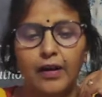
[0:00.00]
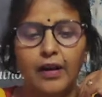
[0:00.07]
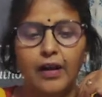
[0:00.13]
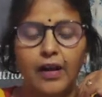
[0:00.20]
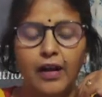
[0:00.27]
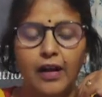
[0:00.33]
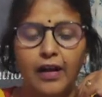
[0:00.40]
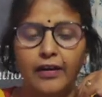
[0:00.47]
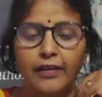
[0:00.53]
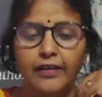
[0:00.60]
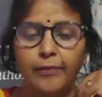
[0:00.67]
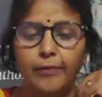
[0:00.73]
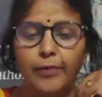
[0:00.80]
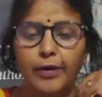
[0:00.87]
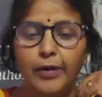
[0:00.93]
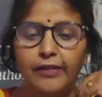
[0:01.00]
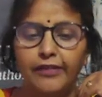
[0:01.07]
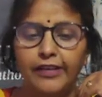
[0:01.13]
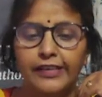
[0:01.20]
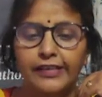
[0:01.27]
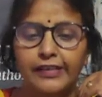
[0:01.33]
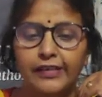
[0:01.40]
are the blood
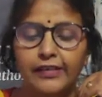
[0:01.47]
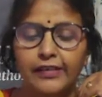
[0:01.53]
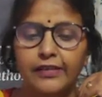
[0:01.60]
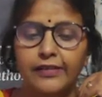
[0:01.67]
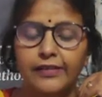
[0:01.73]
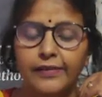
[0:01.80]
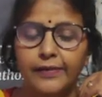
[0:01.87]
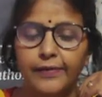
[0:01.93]
vessels